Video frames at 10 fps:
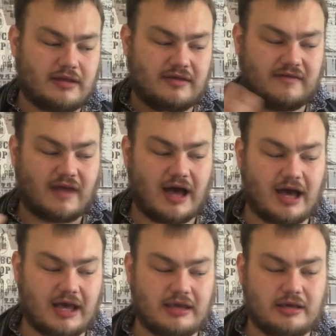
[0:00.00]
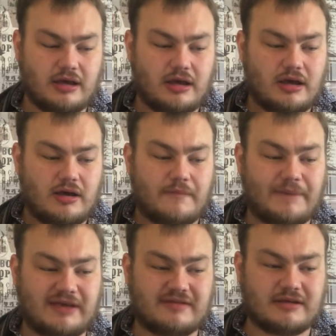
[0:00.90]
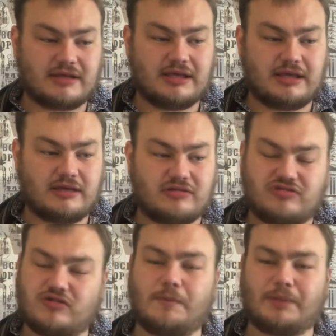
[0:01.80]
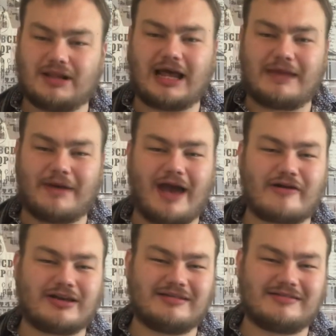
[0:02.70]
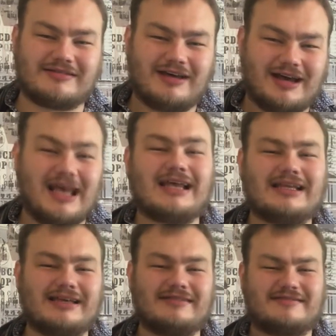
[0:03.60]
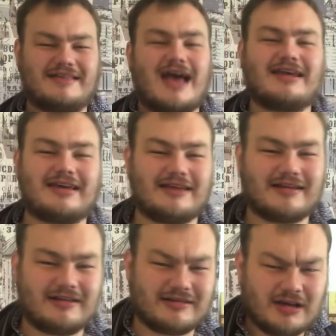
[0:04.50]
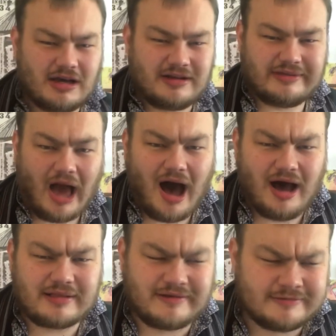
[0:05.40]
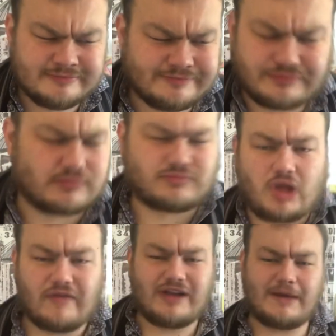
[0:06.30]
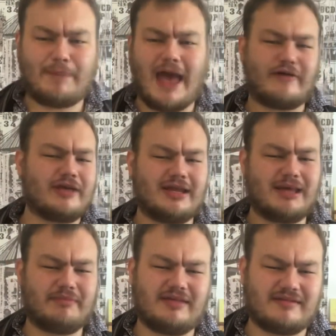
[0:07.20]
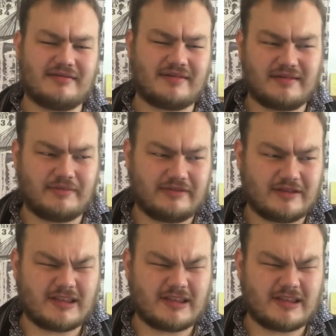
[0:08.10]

These high, basically super Liberians, and aliens dedicated to the art of Liberianism.